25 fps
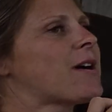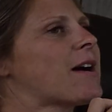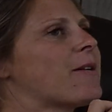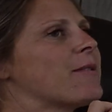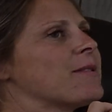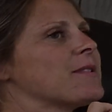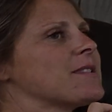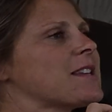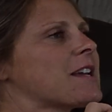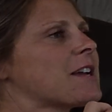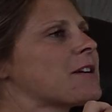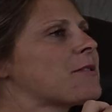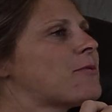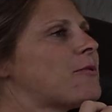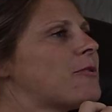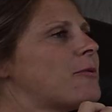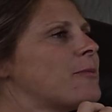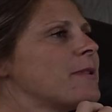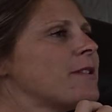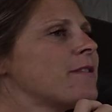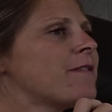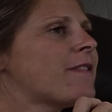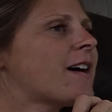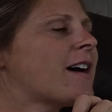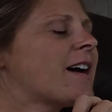I was like, we'll
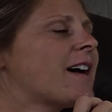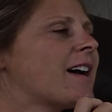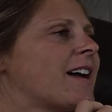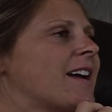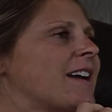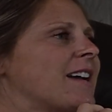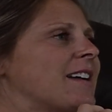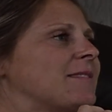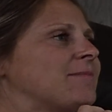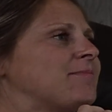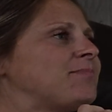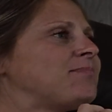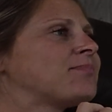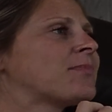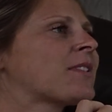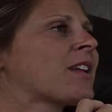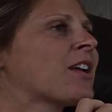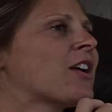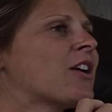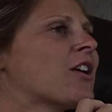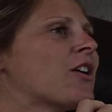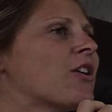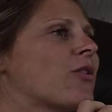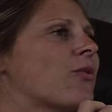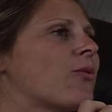be fine.
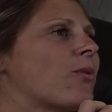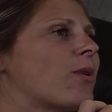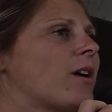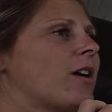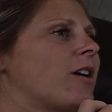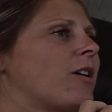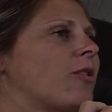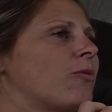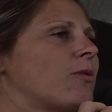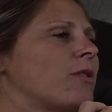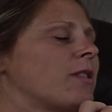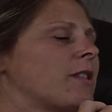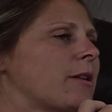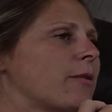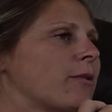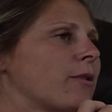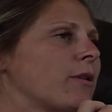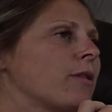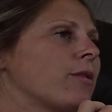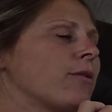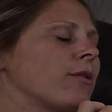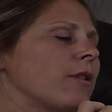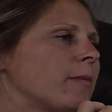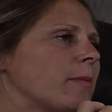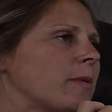Well, when they
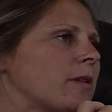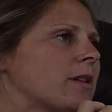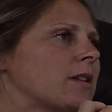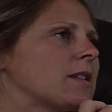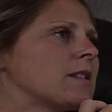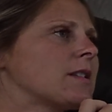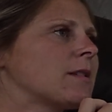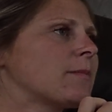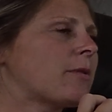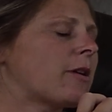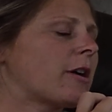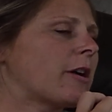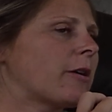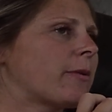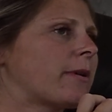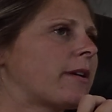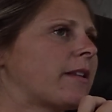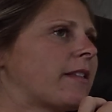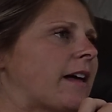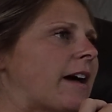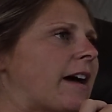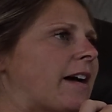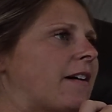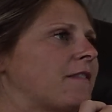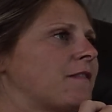were 3 minutes apart, we
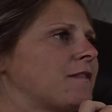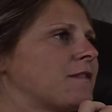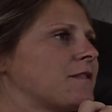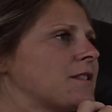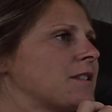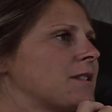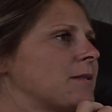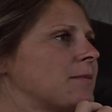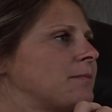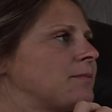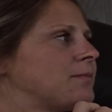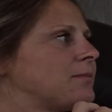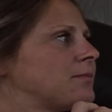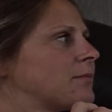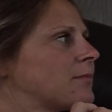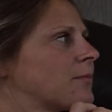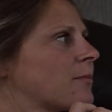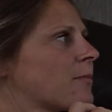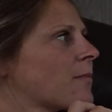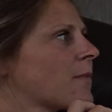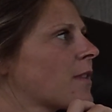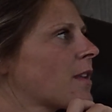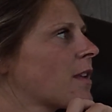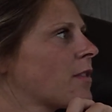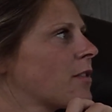left.
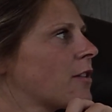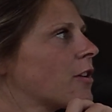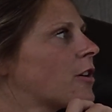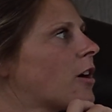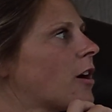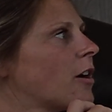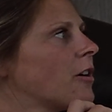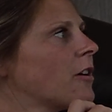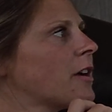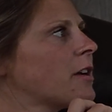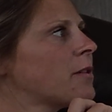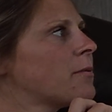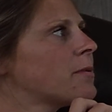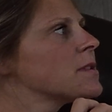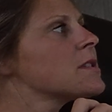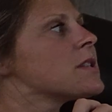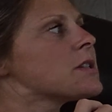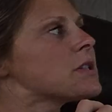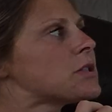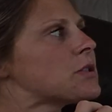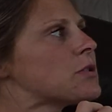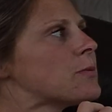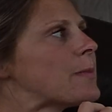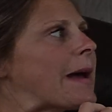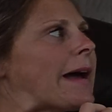The car ride
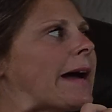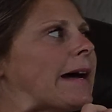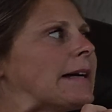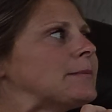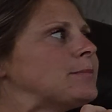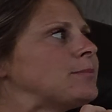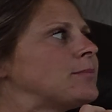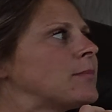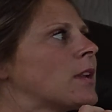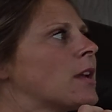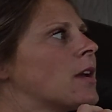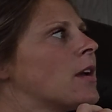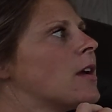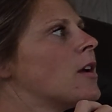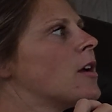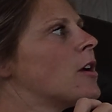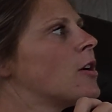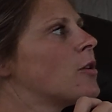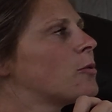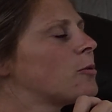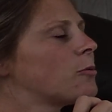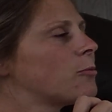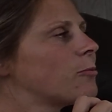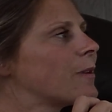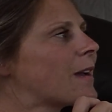wasn't too bad.
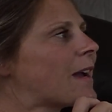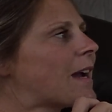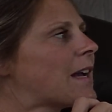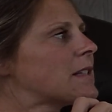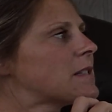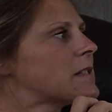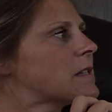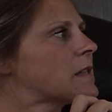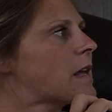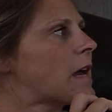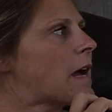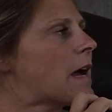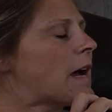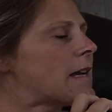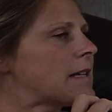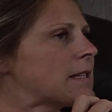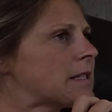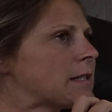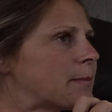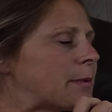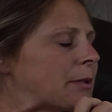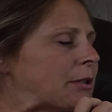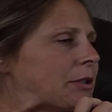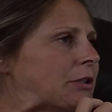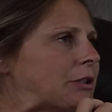When we got to the
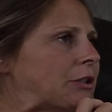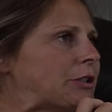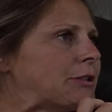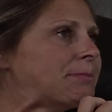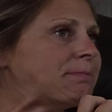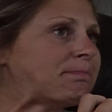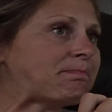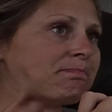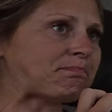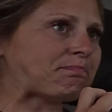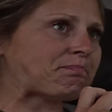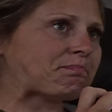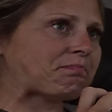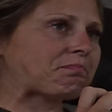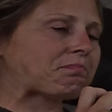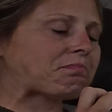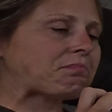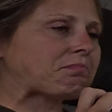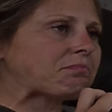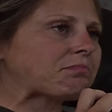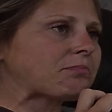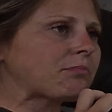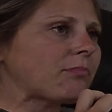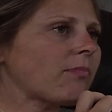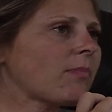hospital,
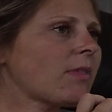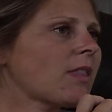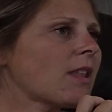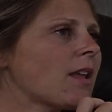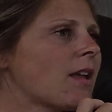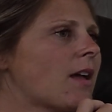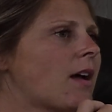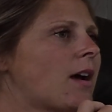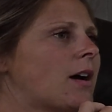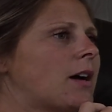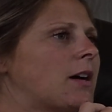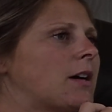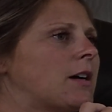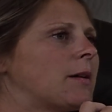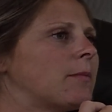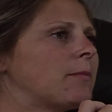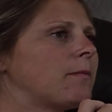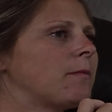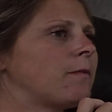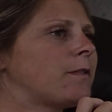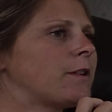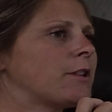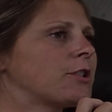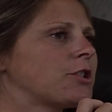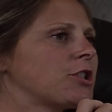
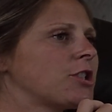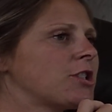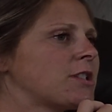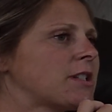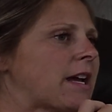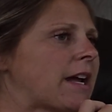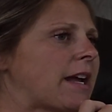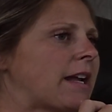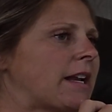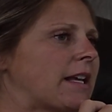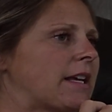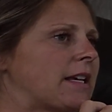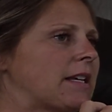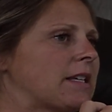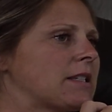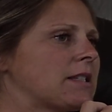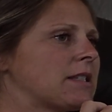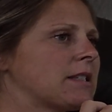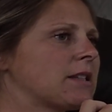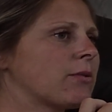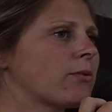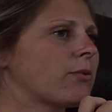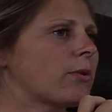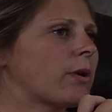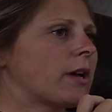Fisher
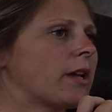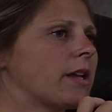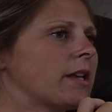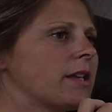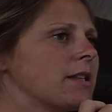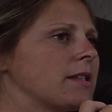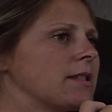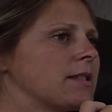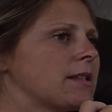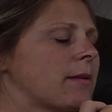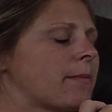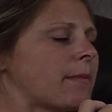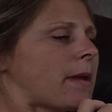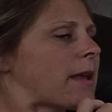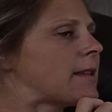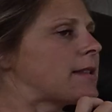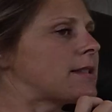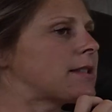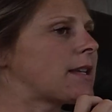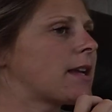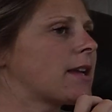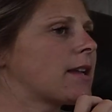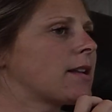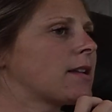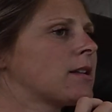Titus was
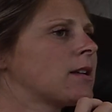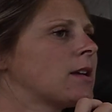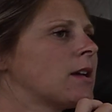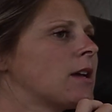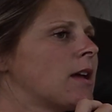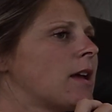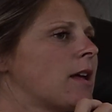amazing.